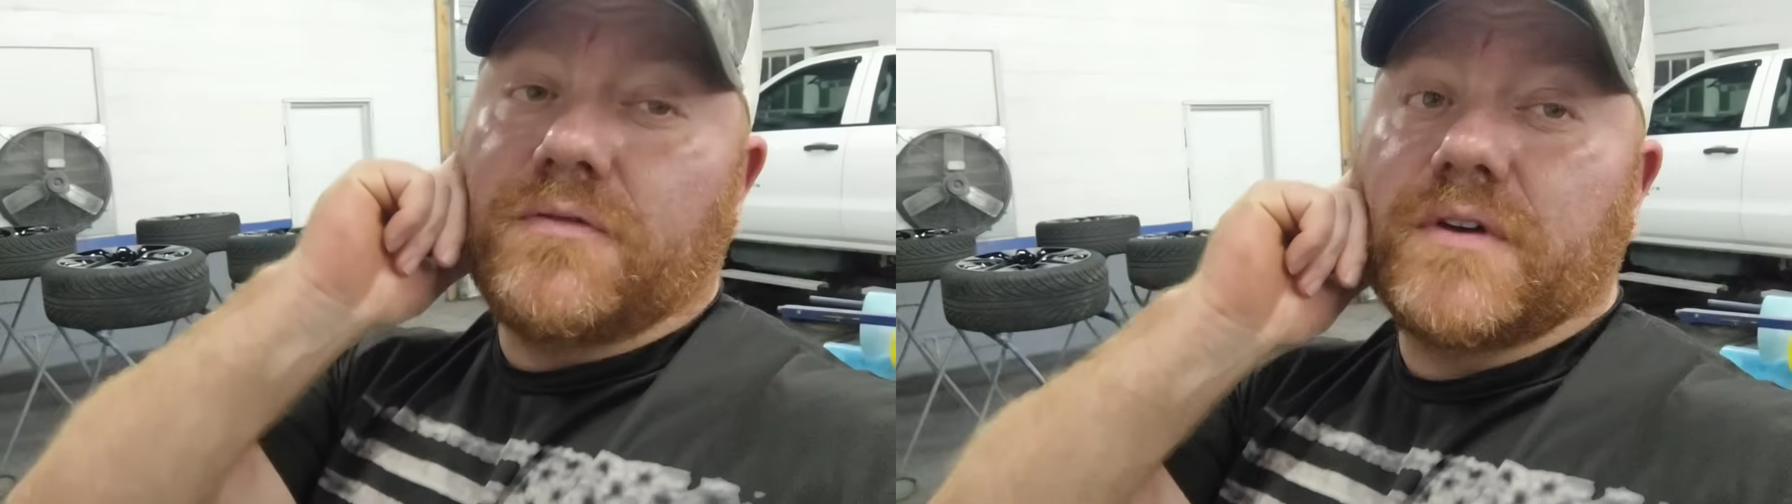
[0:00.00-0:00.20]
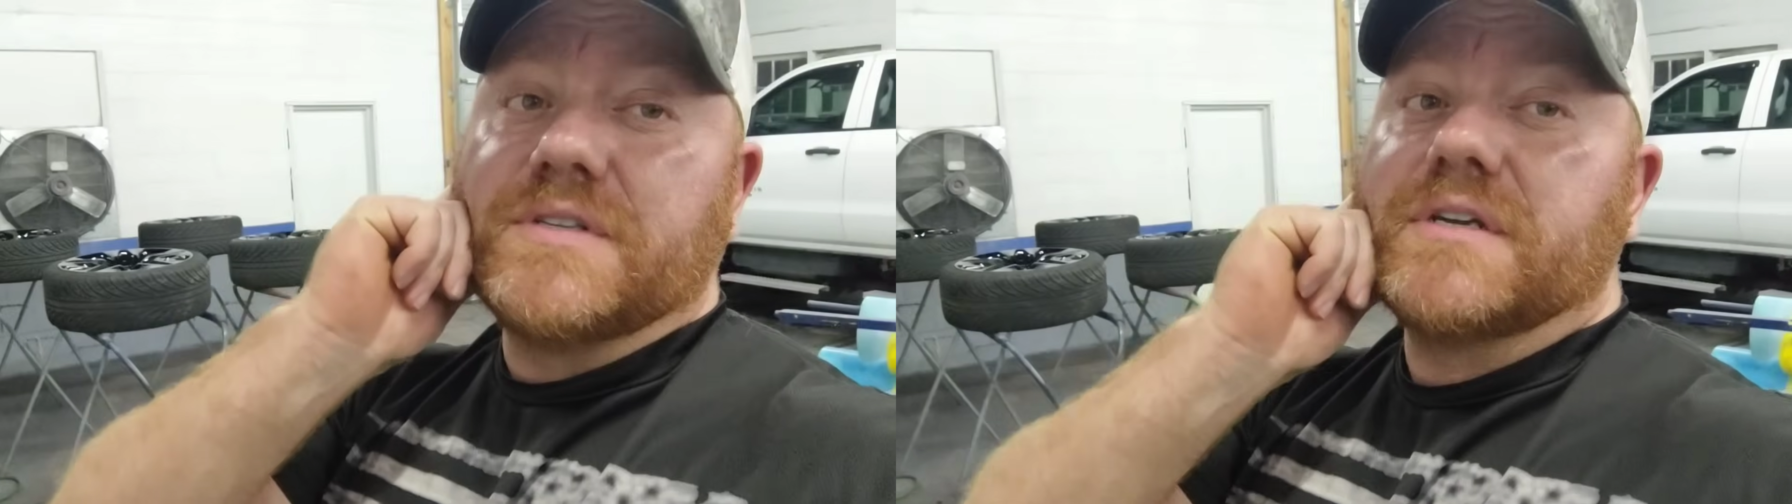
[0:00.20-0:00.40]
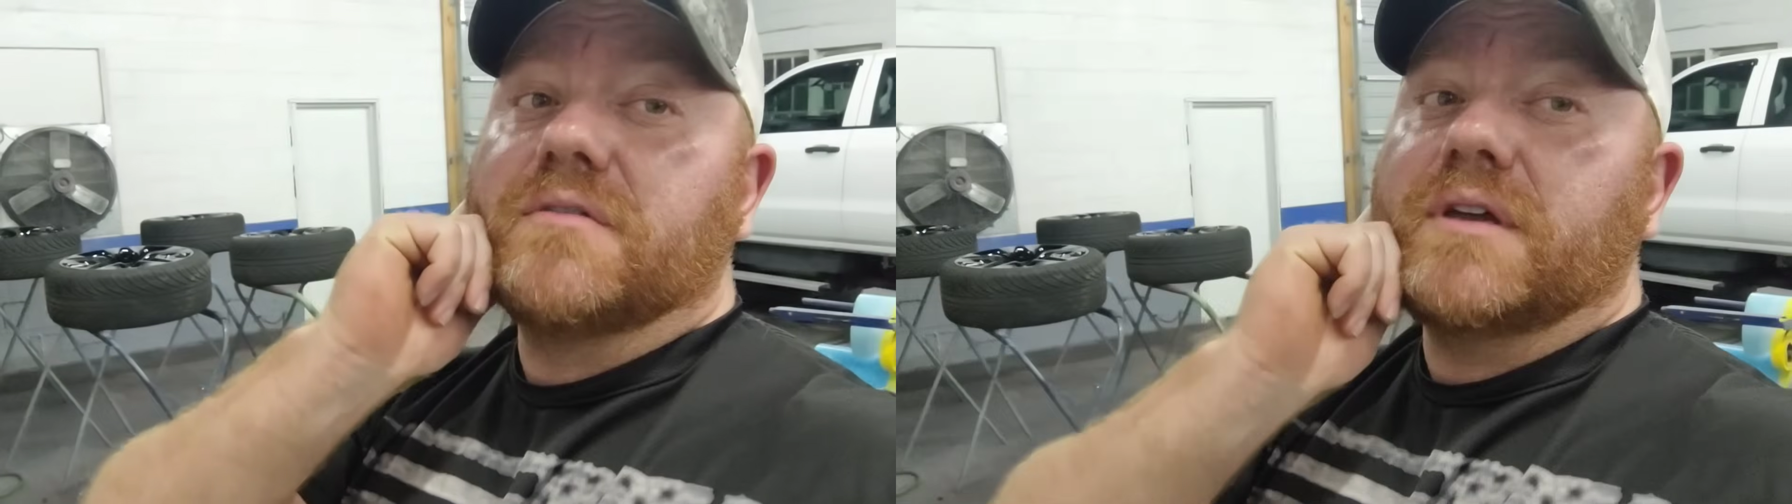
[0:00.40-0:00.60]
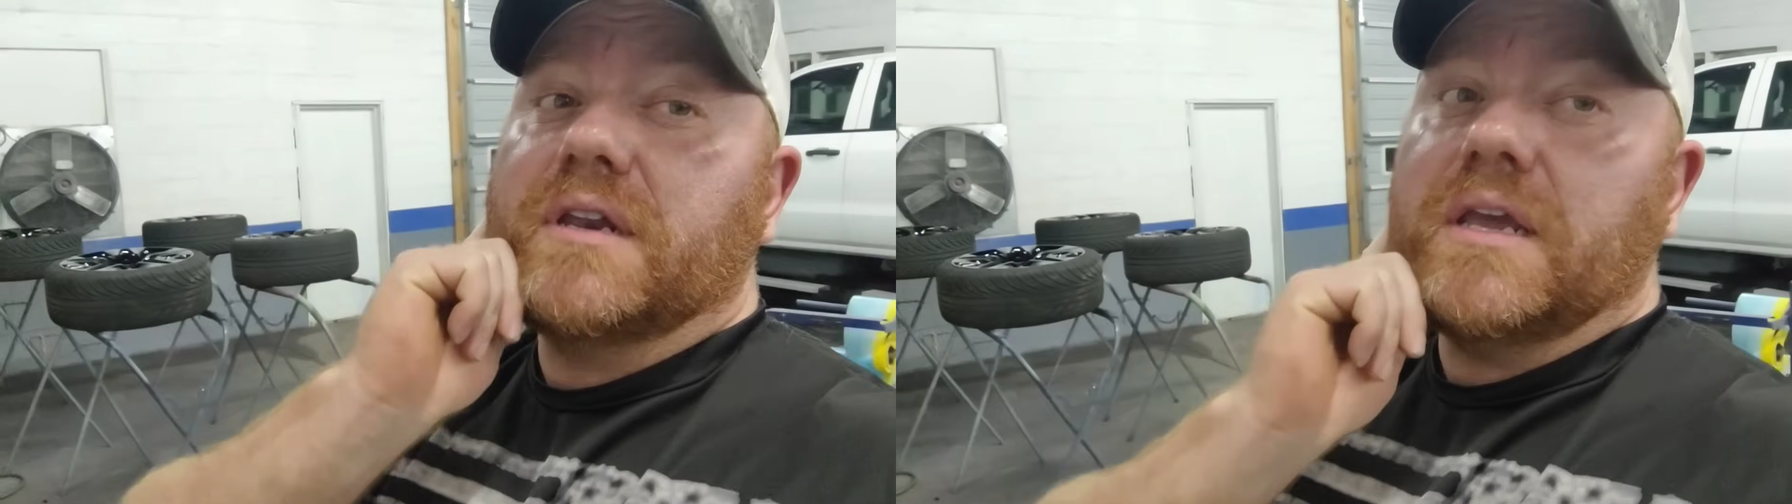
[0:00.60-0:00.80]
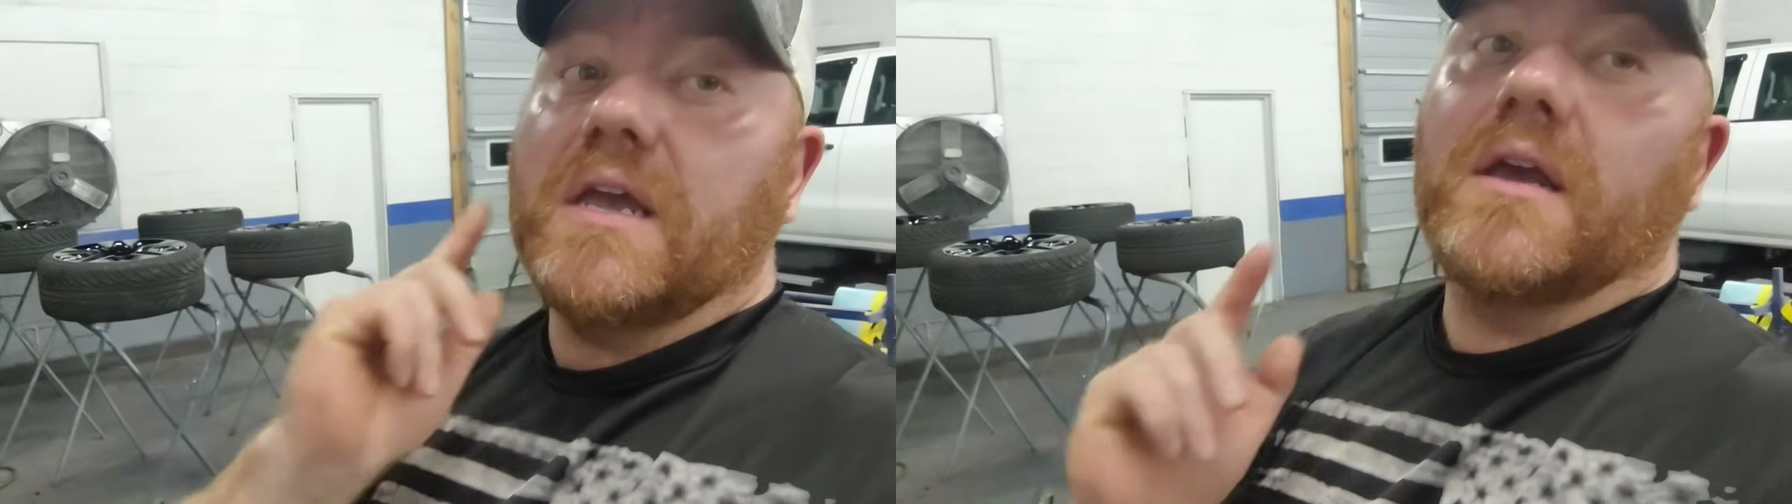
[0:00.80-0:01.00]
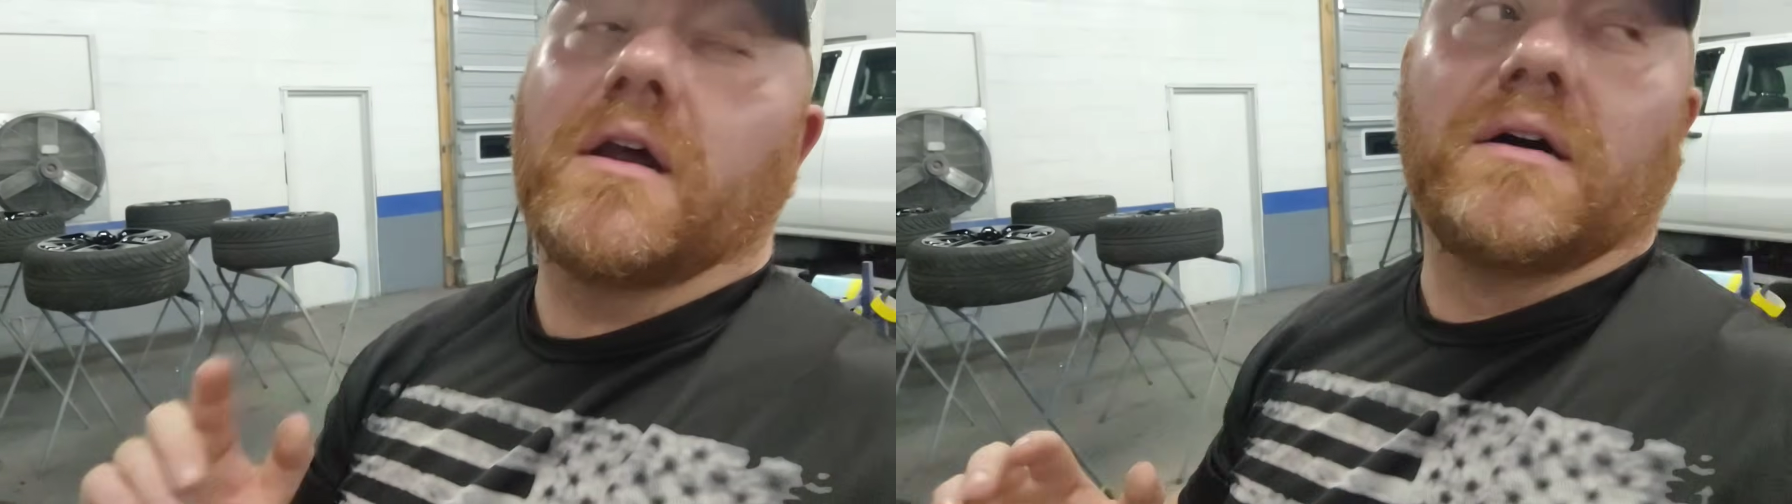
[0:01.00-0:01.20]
You physically need